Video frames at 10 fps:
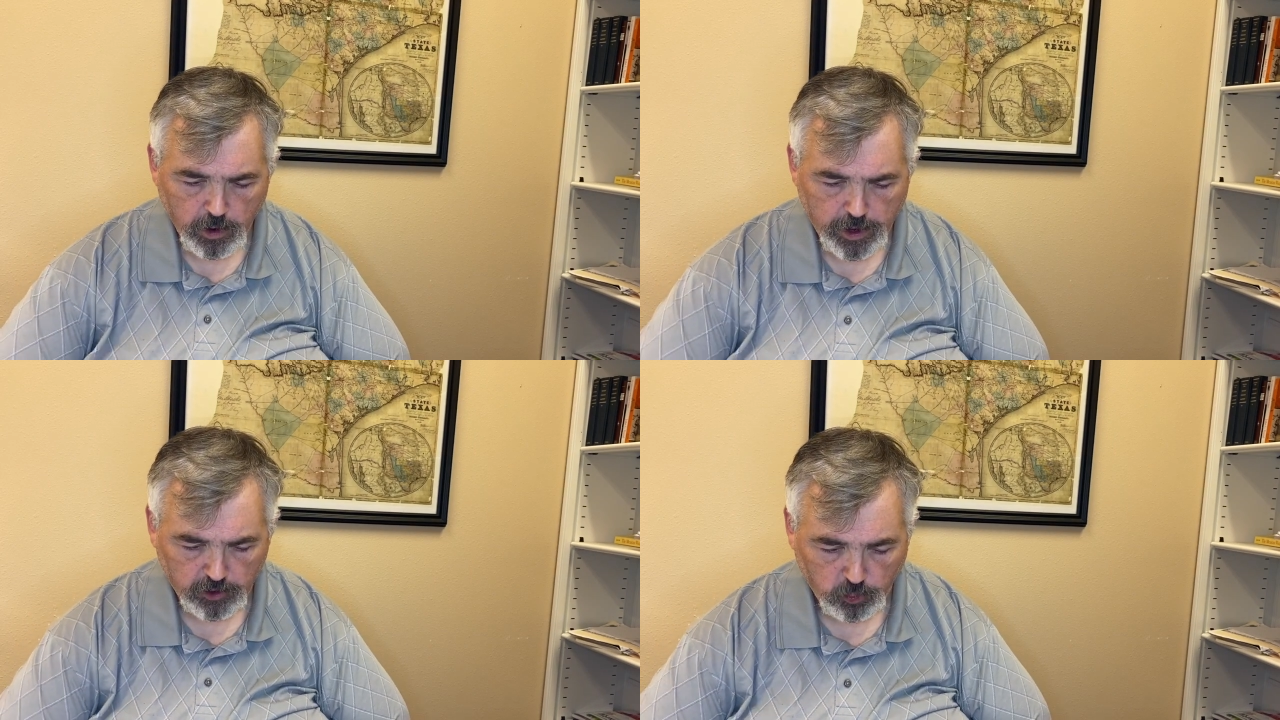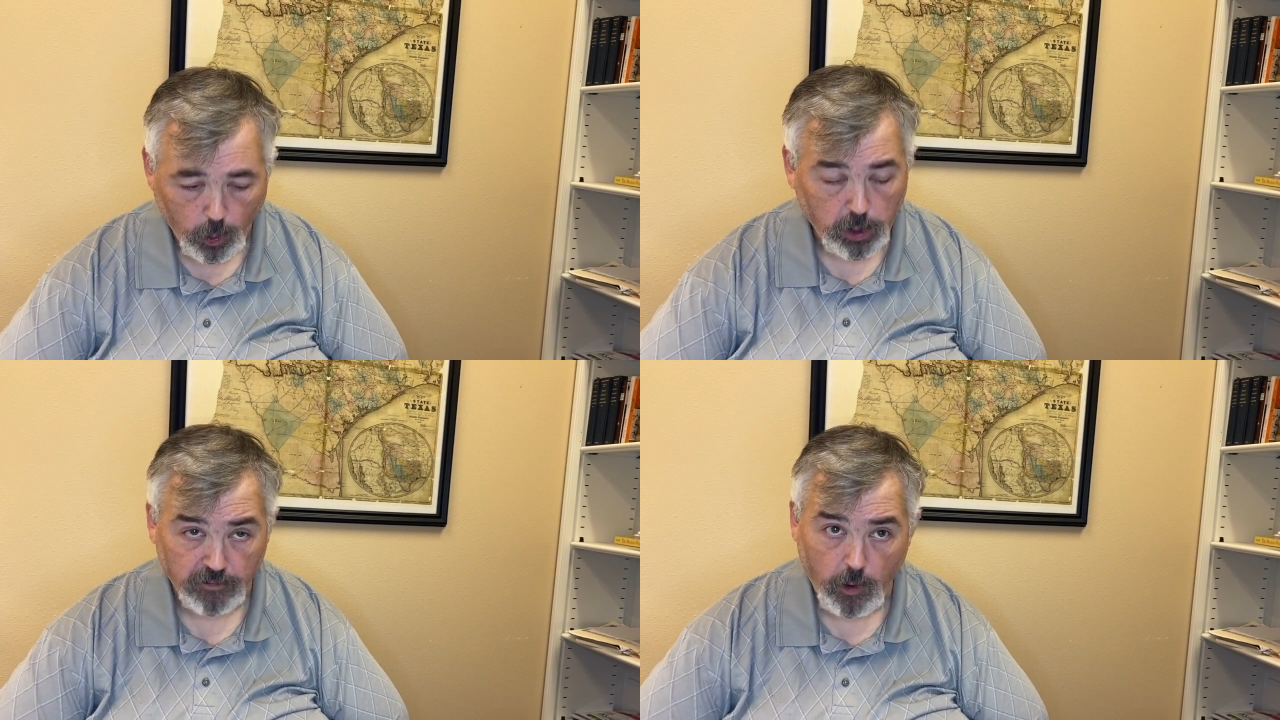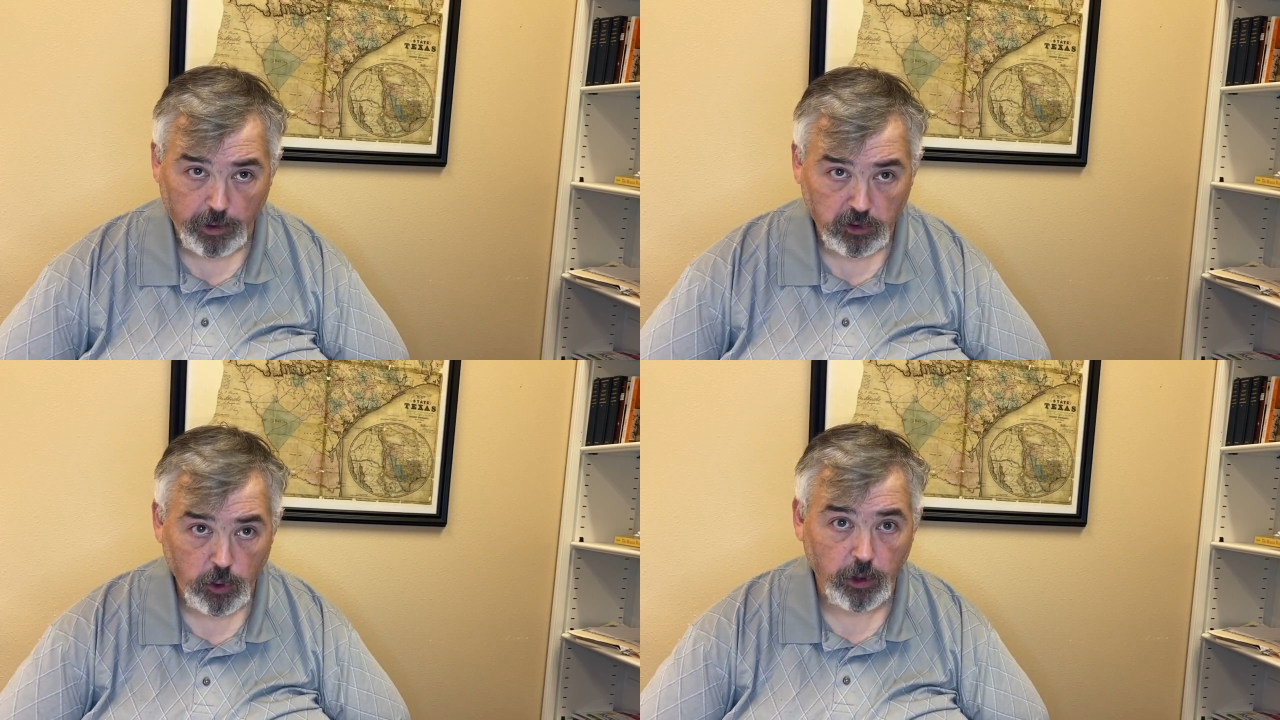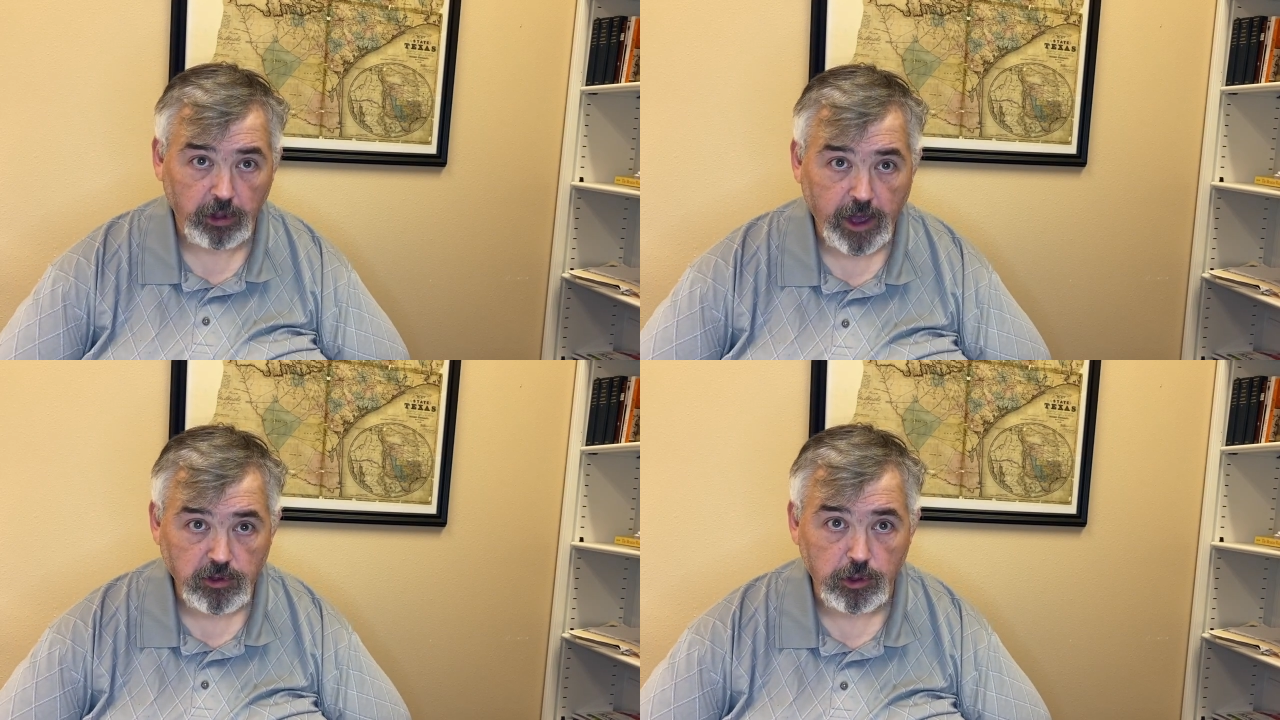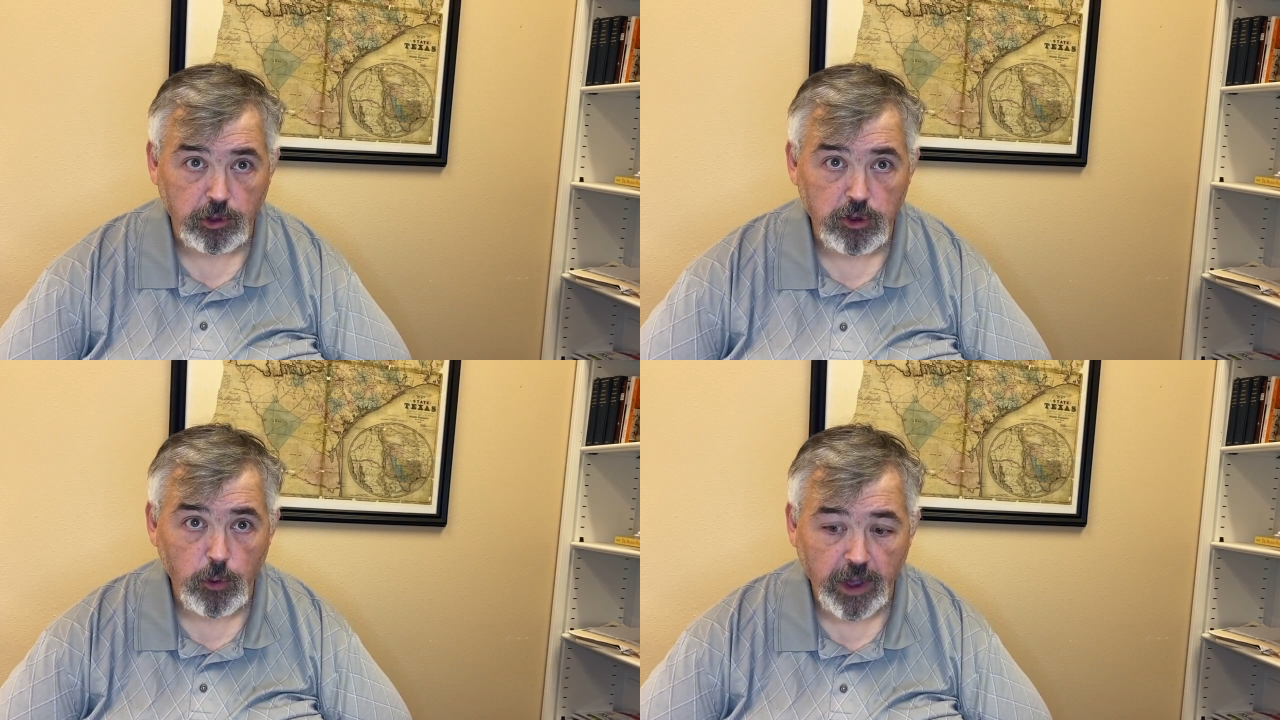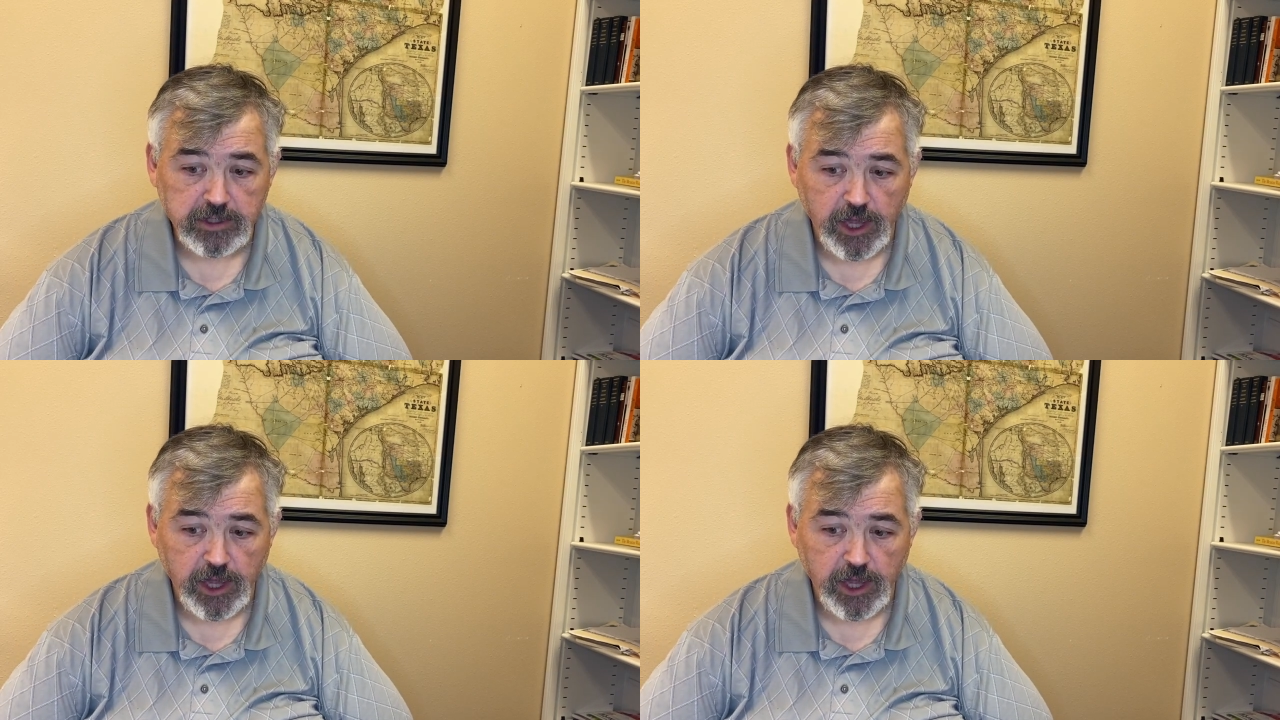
It's one of only two elections in U.S.